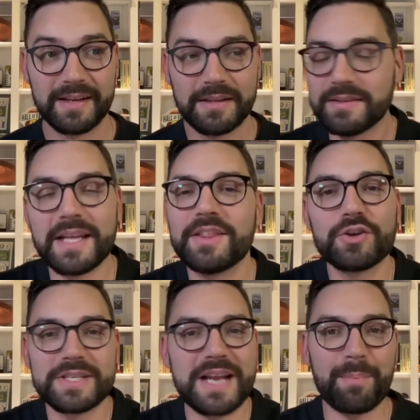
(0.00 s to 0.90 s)
then
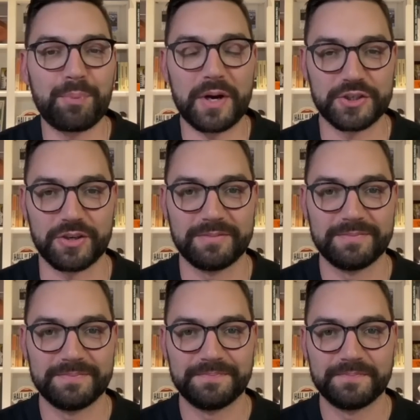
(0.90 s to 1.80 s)
there's not pressure.
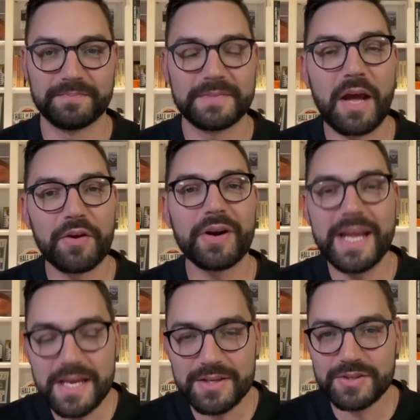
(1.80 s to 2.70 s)
Now, there
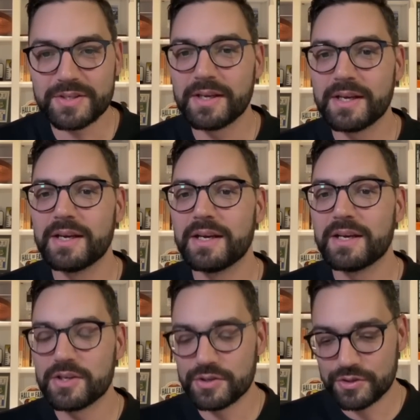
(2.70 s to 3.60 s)
is
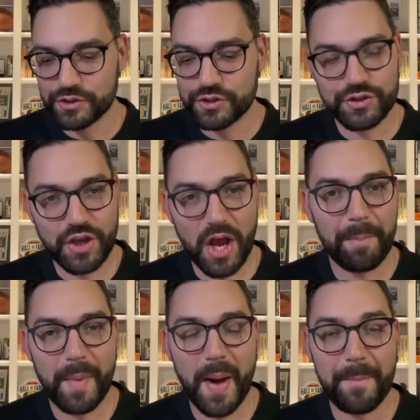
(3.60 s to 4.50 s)

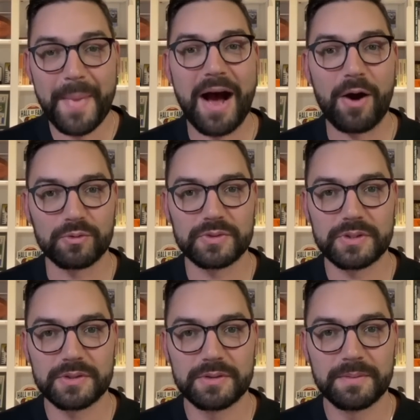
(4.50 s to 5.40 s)
some
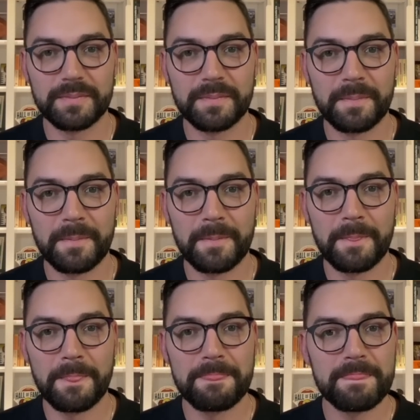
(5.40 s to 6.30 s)
amount
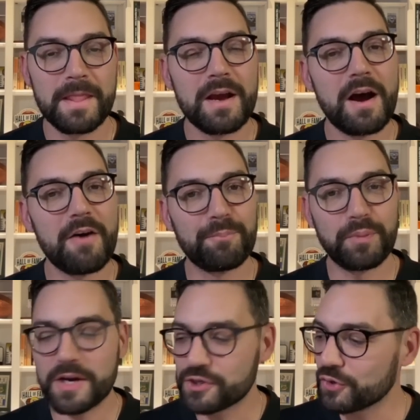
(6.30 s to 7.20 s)
of
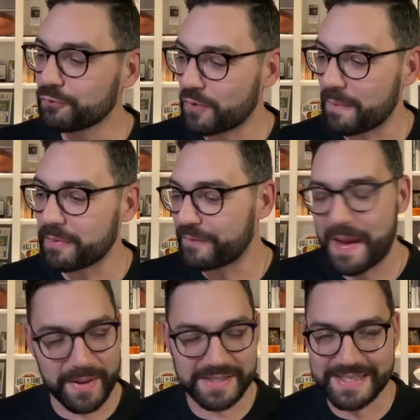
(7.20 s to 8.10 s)
pressure from the
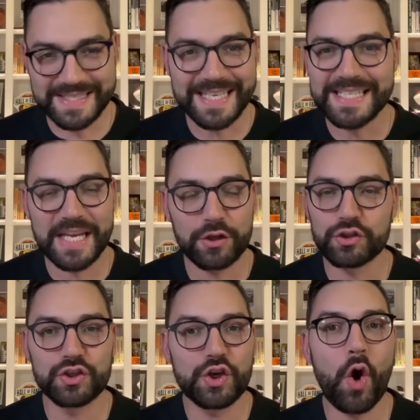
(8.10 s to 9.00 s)
fan base. That's not to say
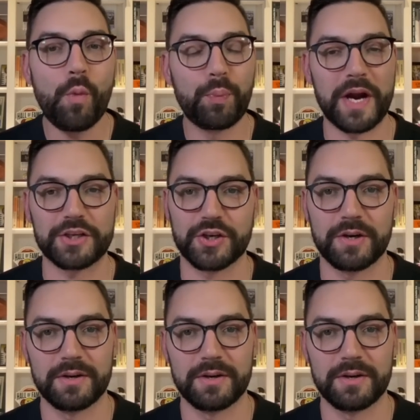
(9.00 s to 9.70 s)
there's no pressure,